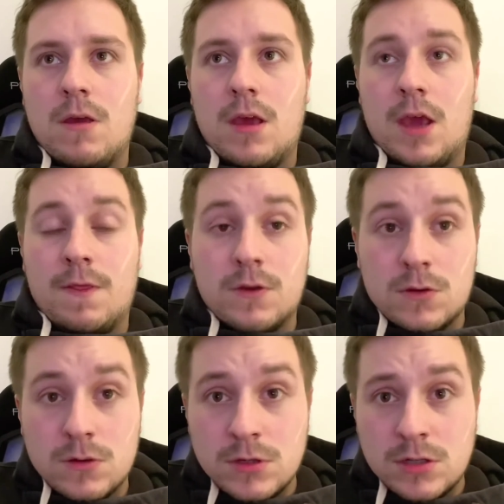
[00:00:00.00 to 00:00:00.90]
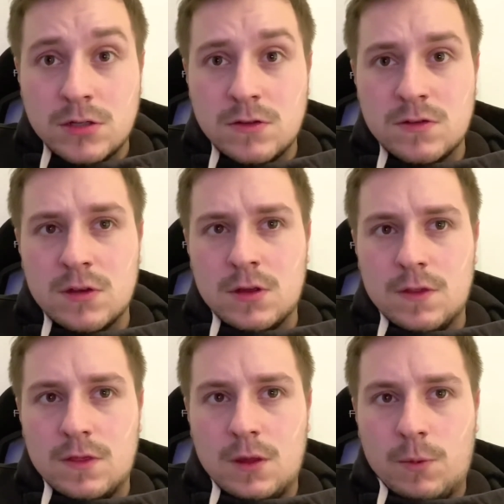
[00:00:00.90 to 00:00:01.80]
in the corners
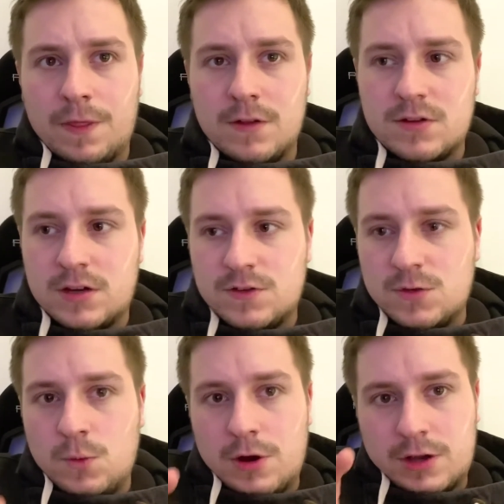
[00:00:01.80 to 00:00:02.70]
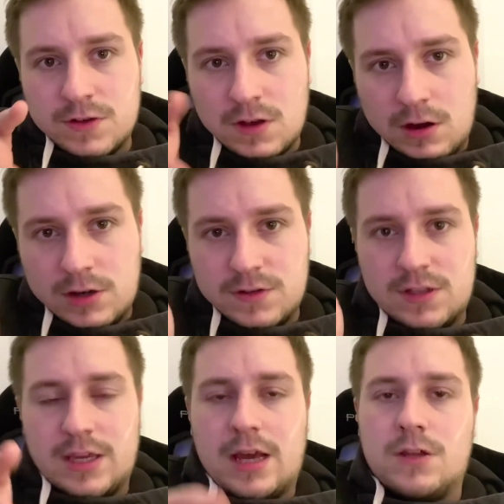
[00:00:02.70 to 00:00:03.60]
they want the tyres to work as hard as they
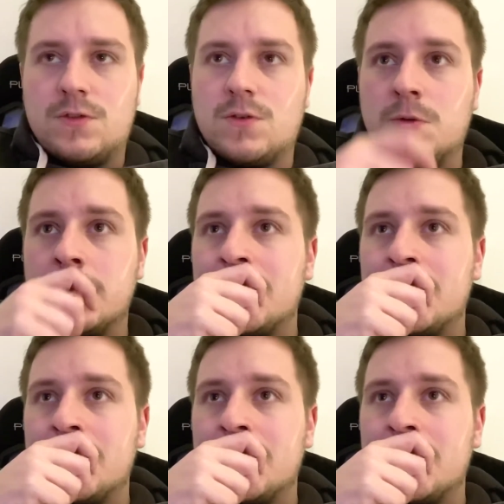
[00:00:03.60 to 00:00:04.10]
can, so